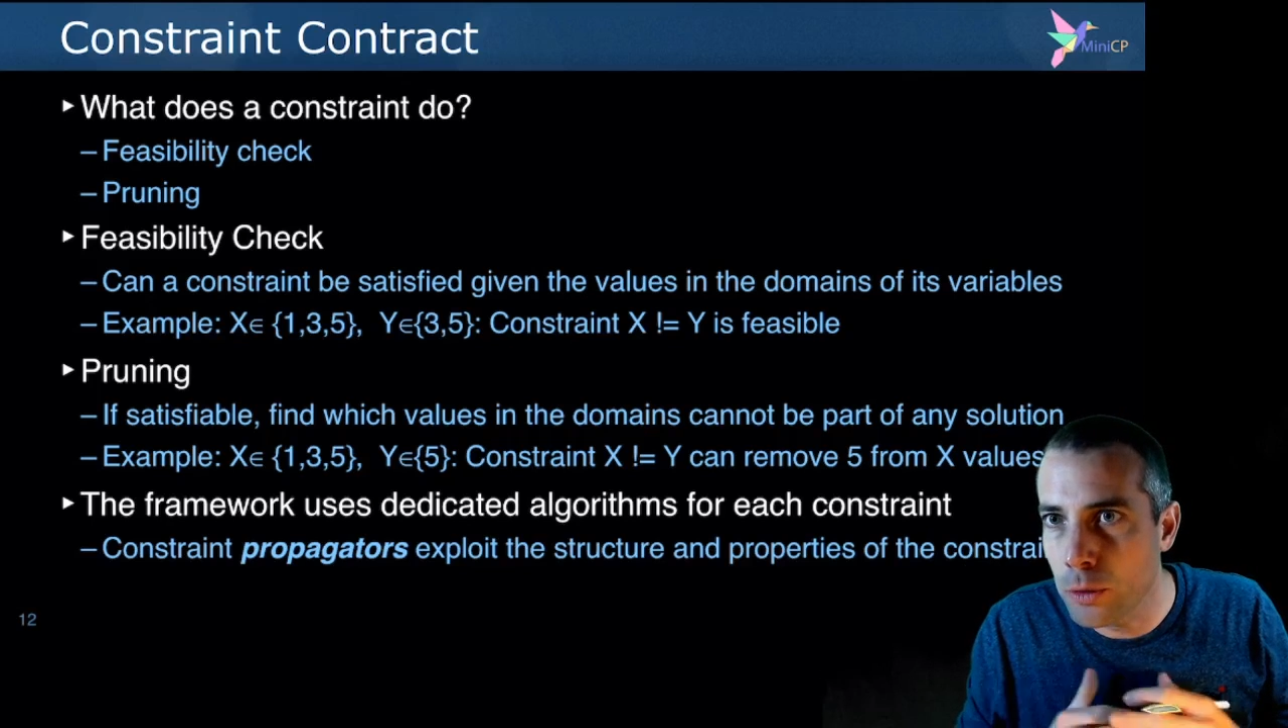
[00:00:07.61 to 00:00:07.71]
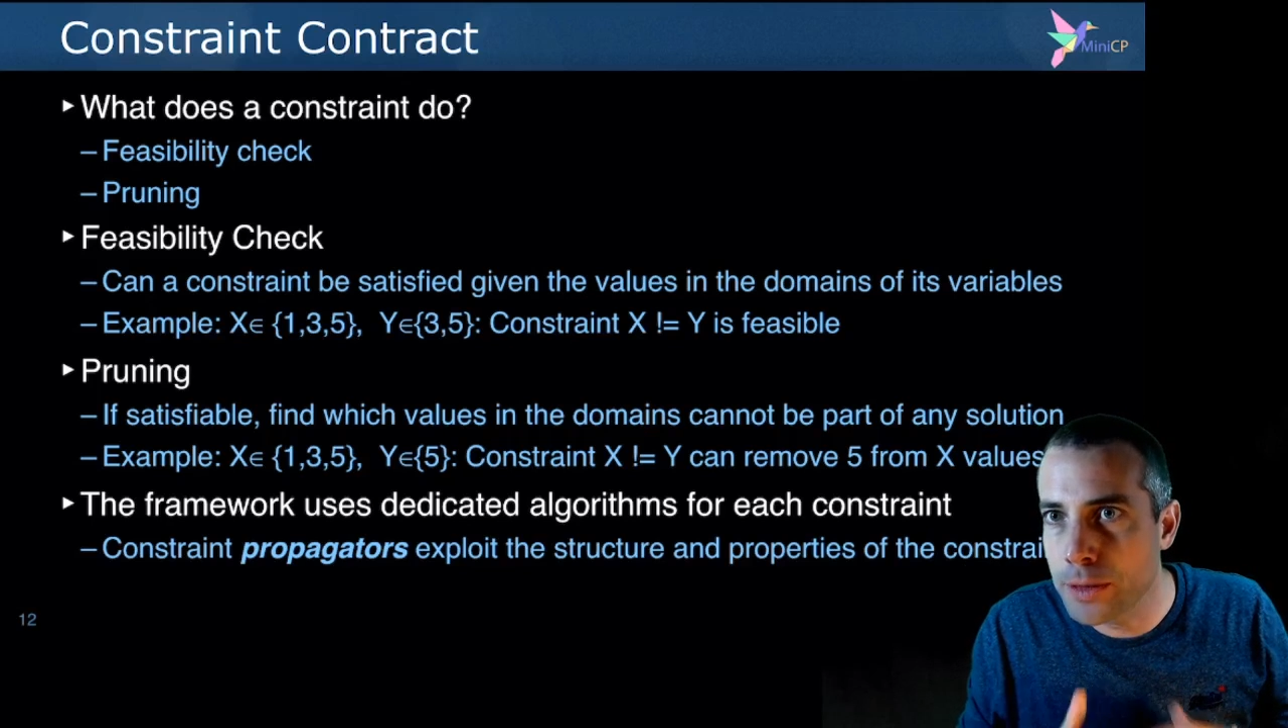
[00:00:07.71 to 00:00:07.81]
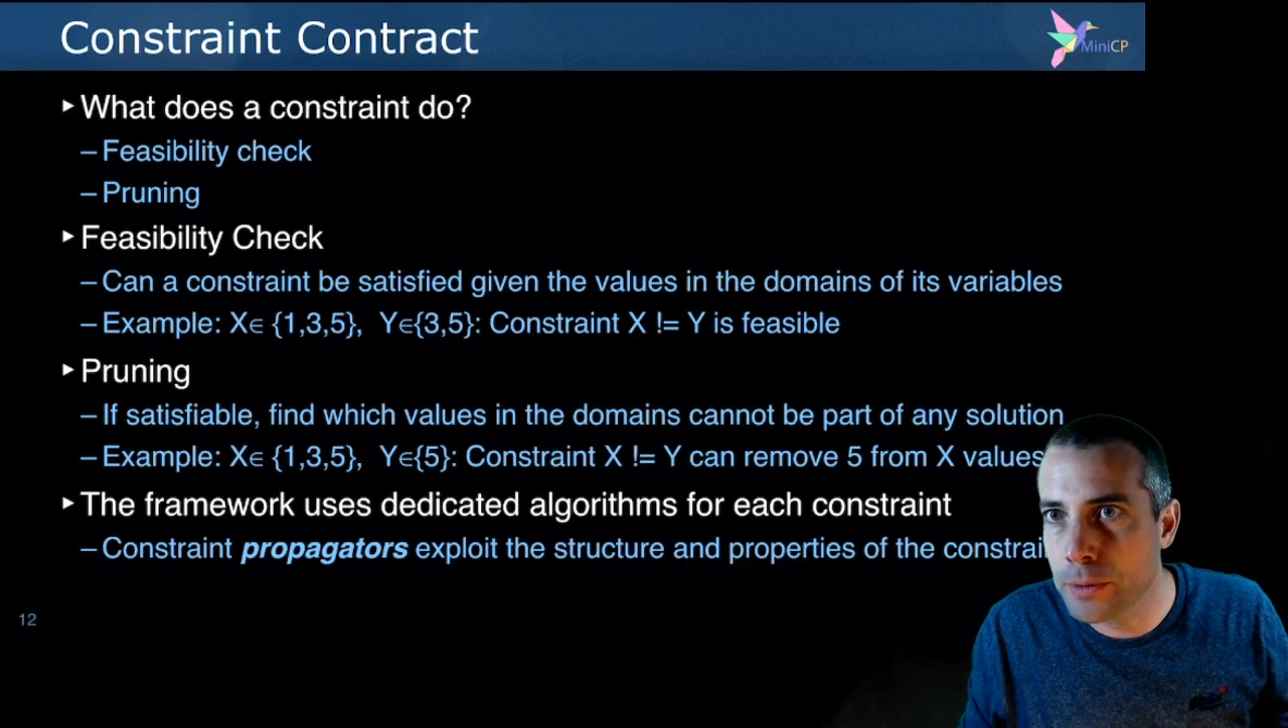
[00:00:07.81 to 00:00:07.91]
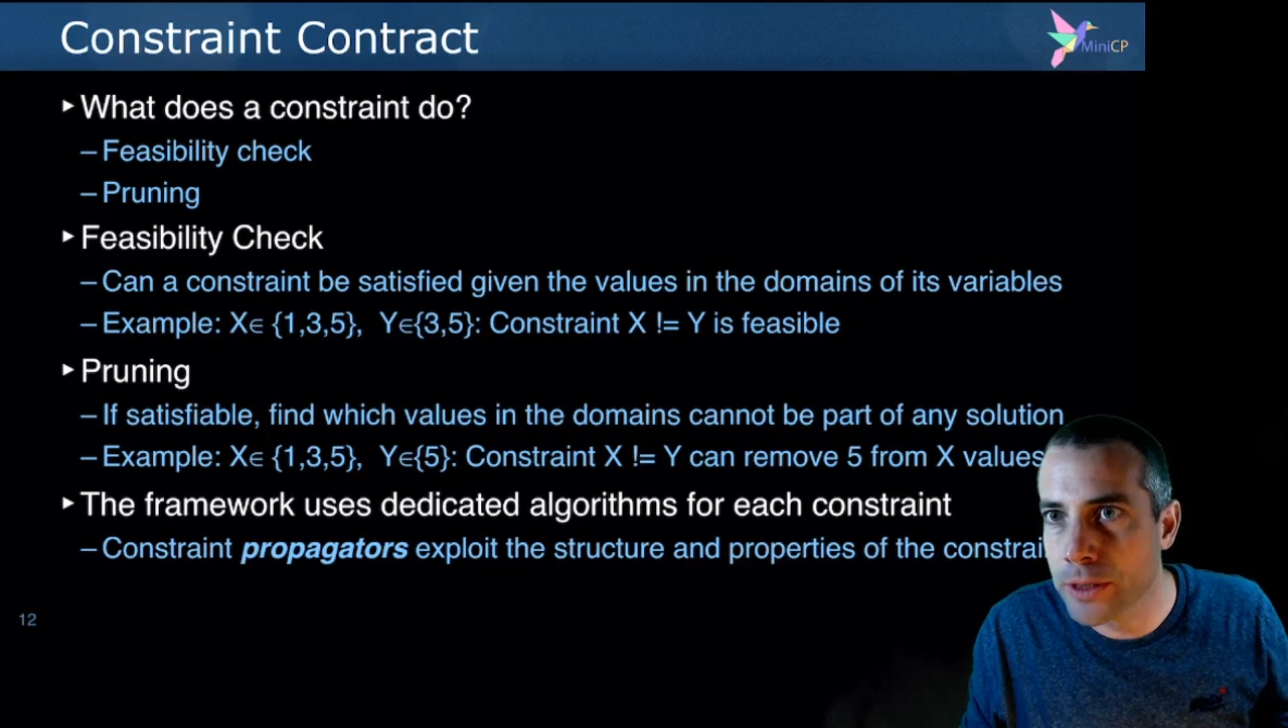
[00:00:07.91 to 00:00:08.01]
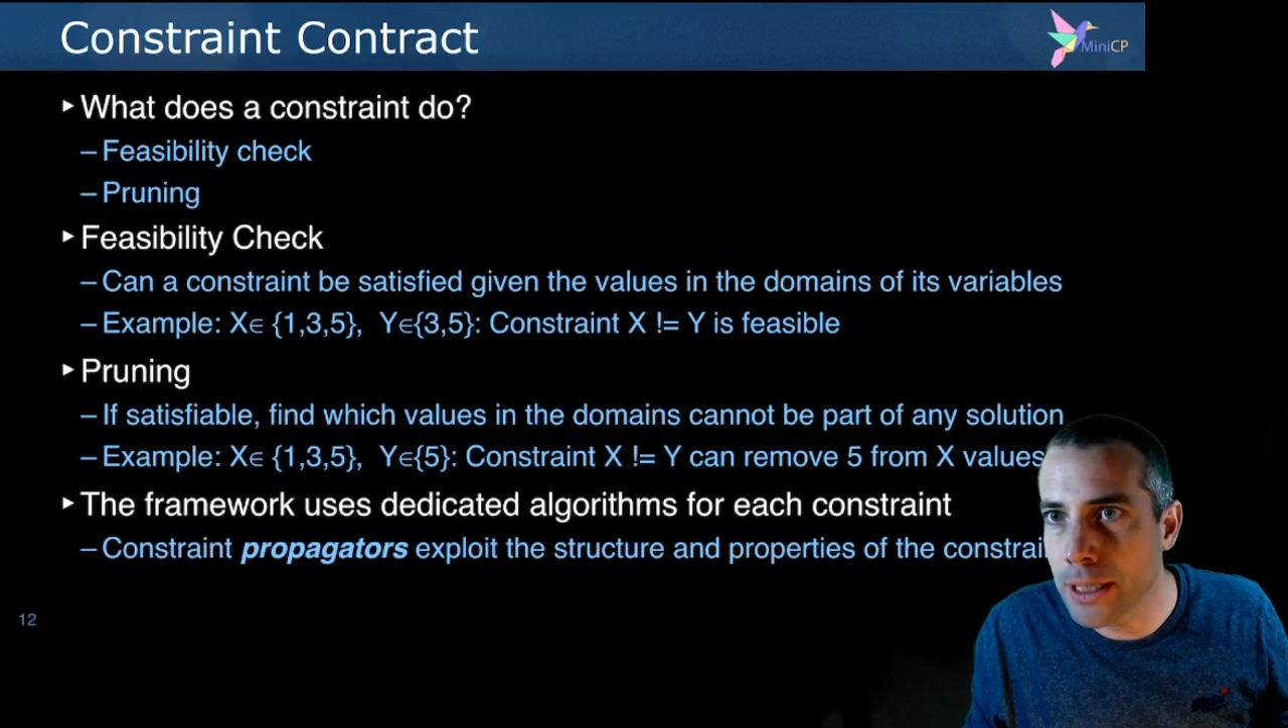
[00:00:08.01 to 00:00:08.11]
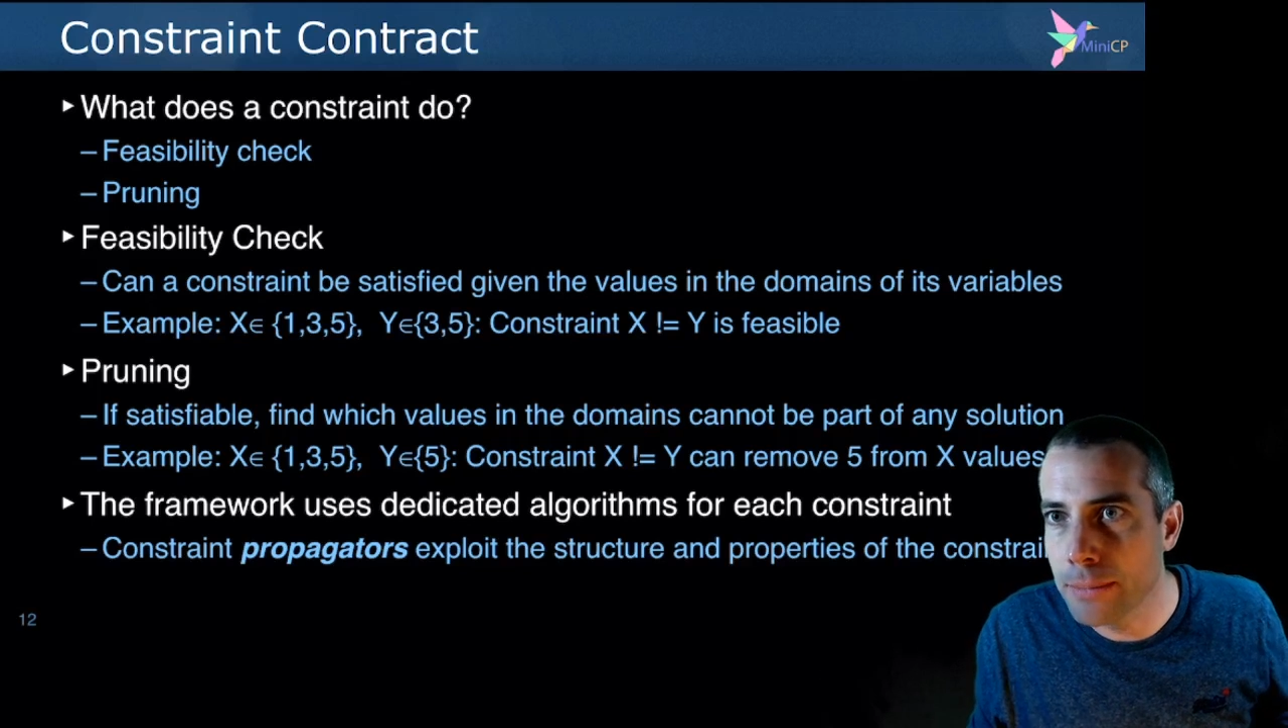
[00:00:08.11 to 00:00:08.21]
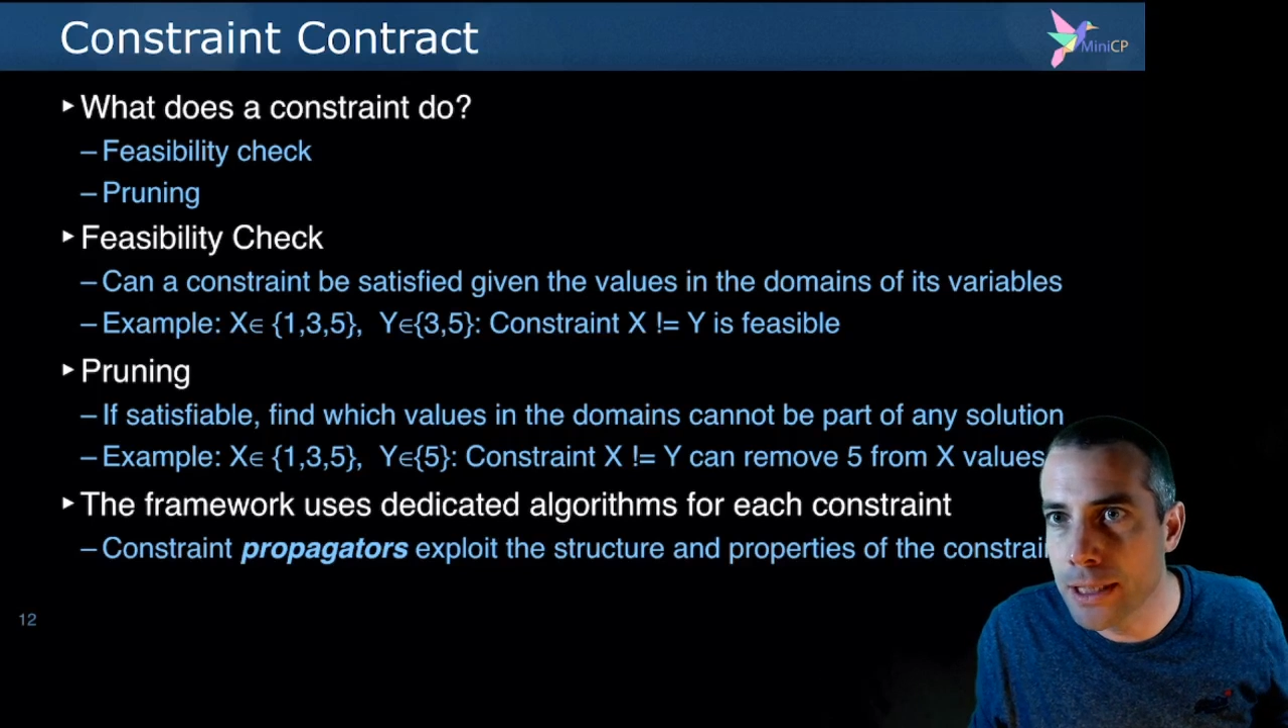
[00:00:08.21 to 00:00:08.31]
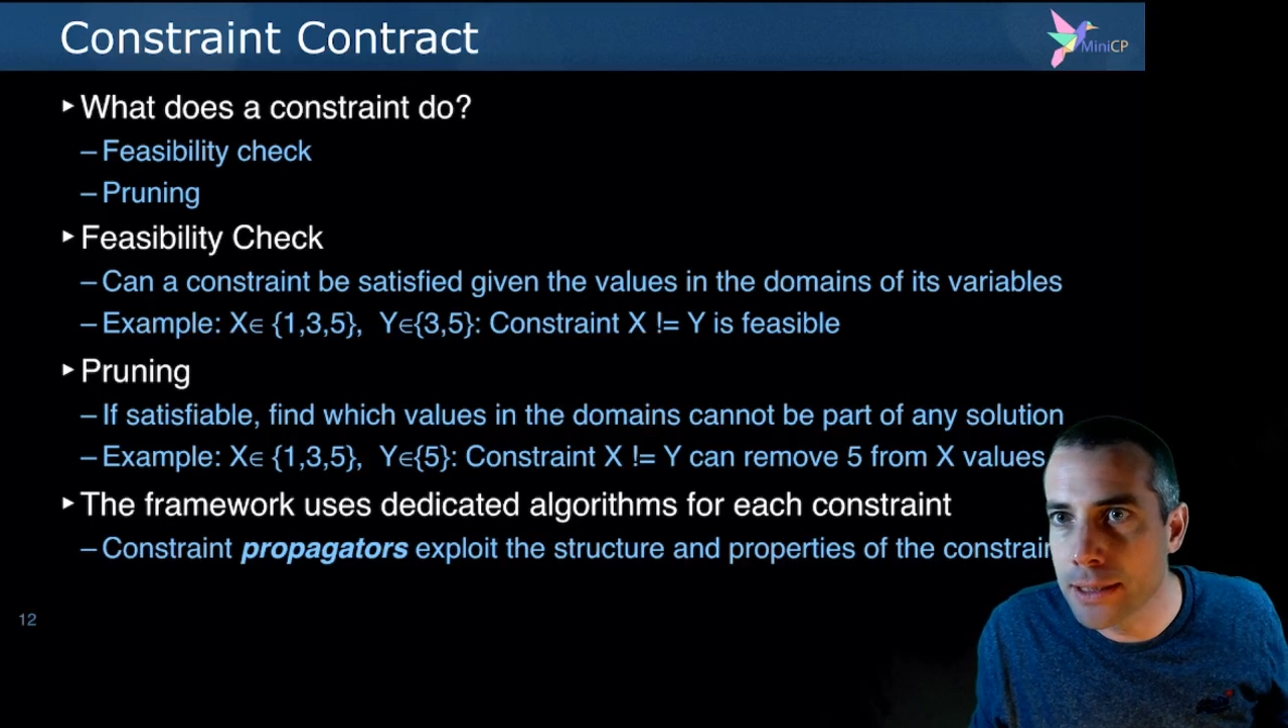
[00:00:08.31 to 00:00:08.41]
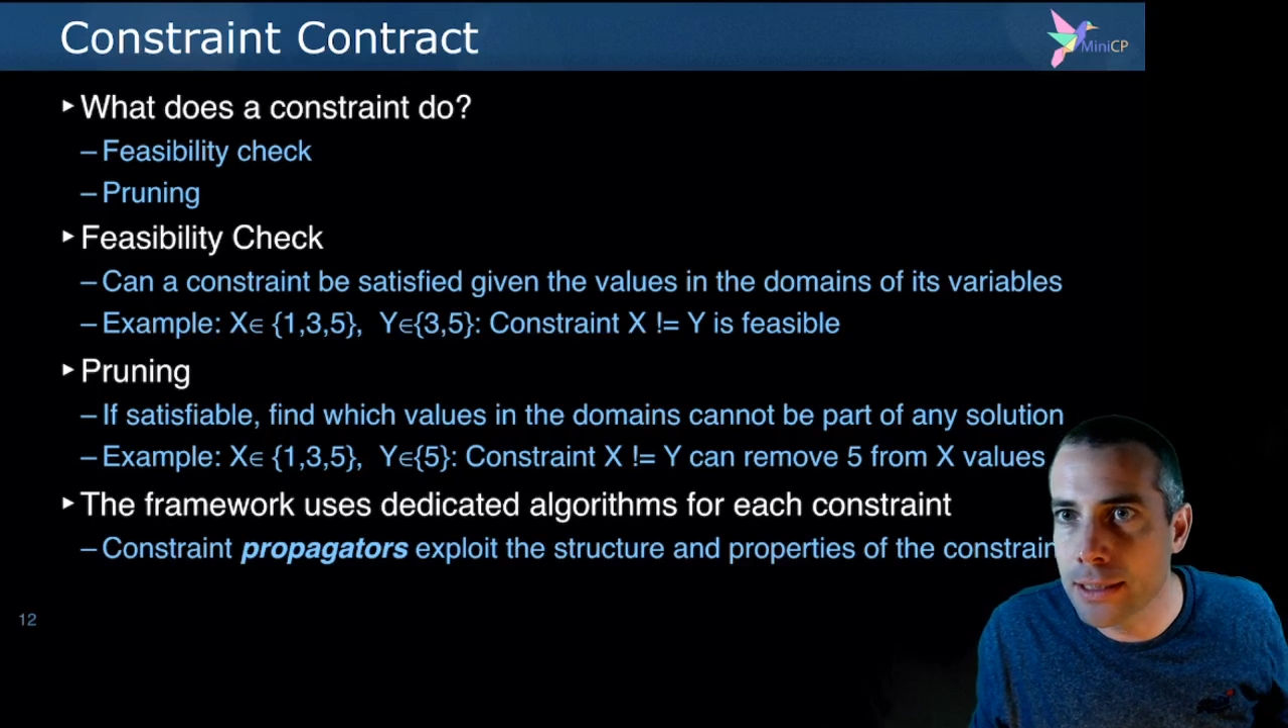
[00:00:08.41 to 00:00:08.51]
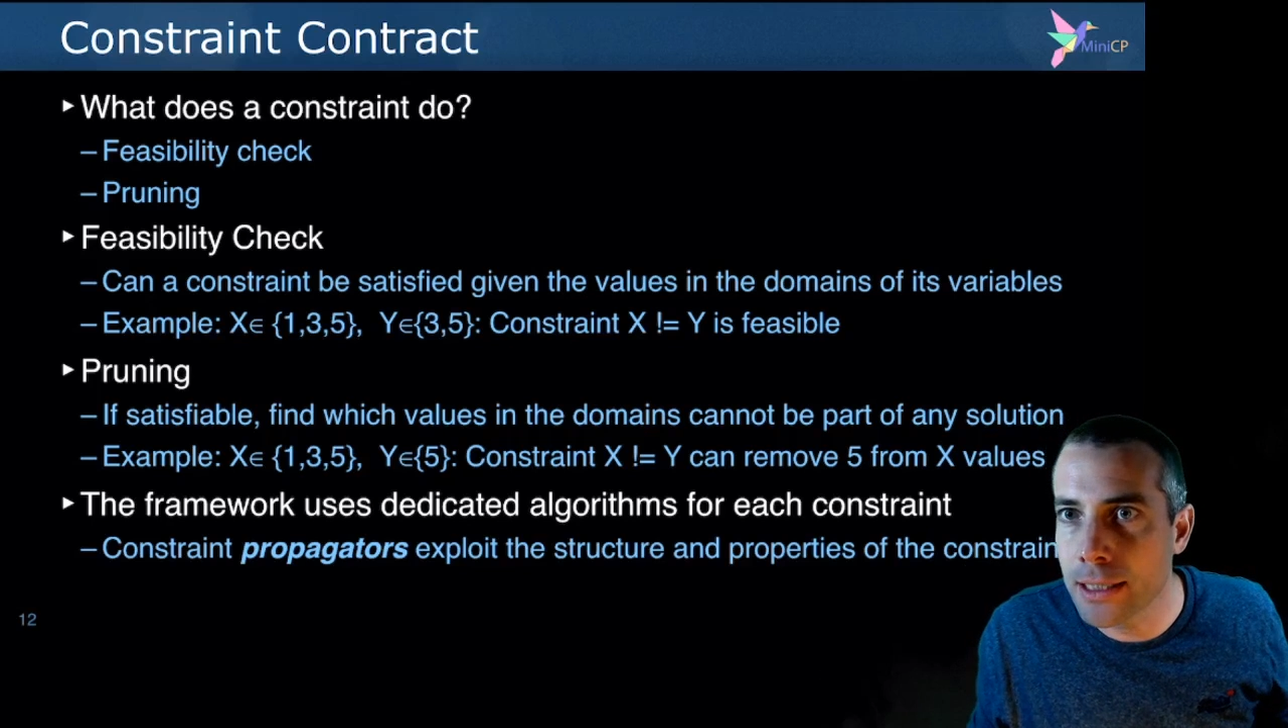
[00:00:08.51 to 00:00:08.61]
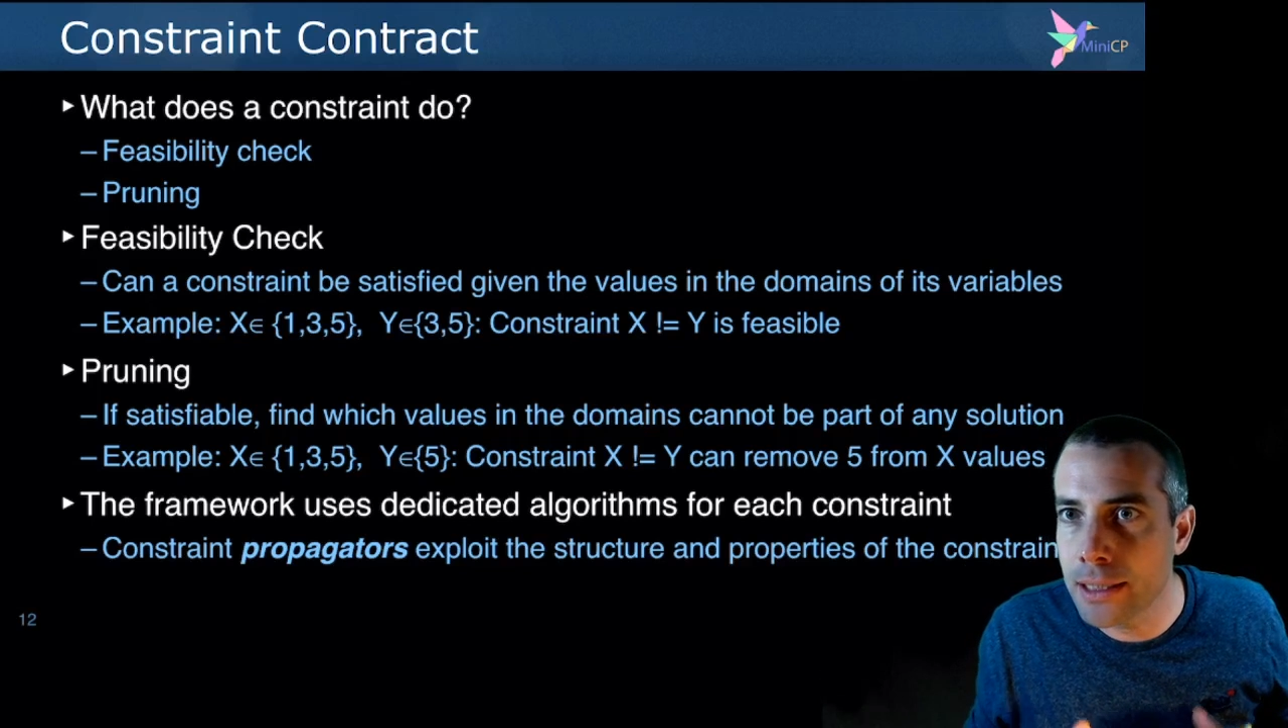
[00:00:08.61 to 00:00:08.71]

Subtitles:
responsibility